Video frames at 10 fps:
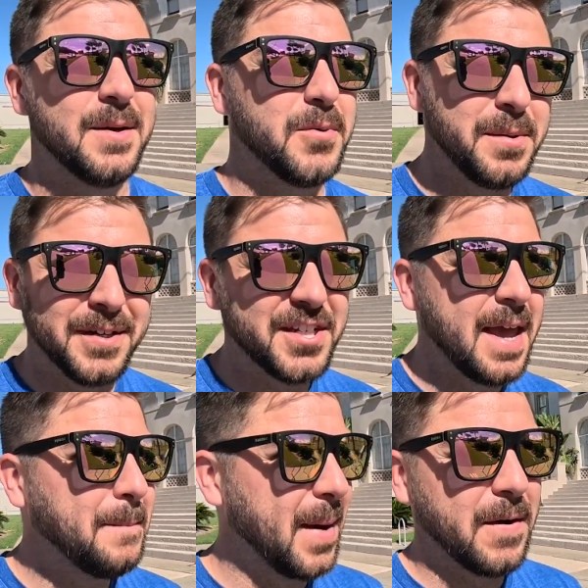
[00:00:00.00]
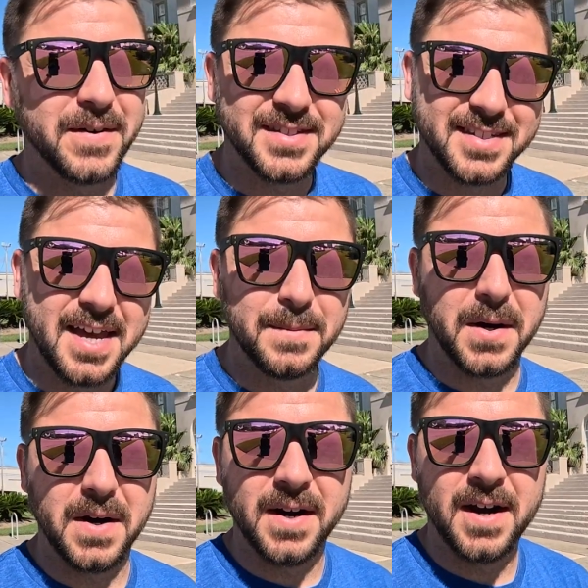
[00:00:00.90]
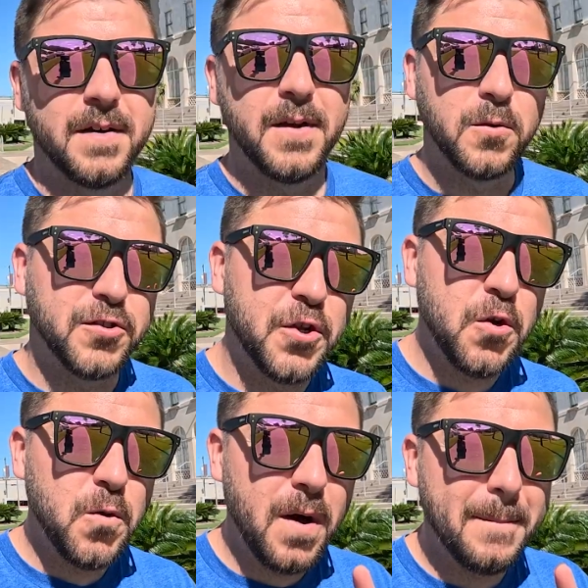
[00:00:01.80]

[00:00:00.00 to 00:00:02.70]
Pretty much a barren sandbar. There were two